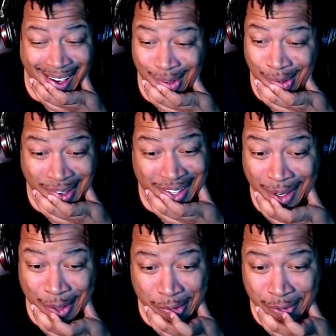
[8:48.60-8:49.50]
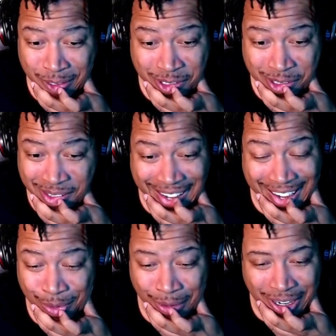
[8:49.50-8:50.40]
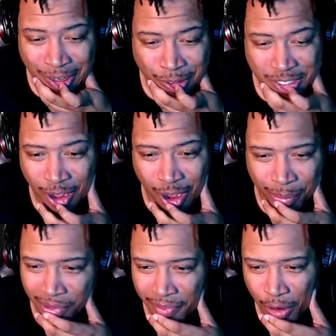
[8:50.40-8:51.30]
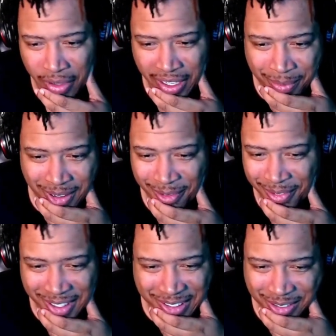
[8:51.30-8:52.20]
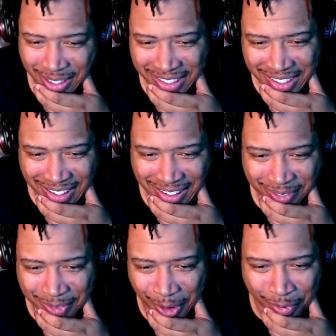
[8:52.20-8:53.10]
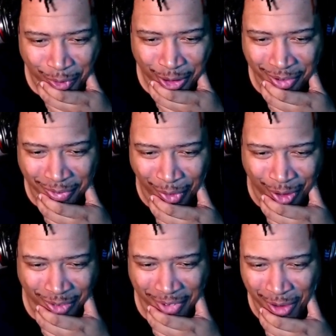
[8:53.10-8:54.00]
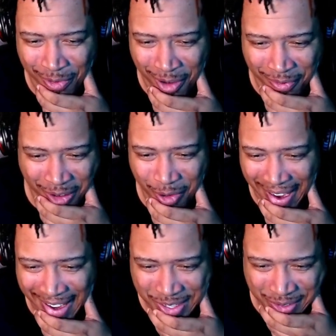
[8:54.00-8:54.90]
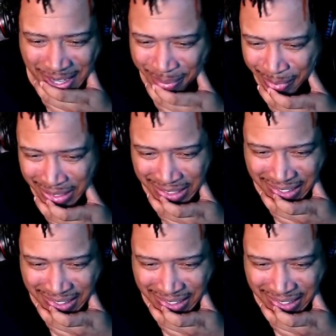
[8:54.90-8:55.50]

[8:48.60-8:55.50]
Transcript: That's one of those. That's one of those thought-provoking motherfuckers right there. 444, 444, angel numbers.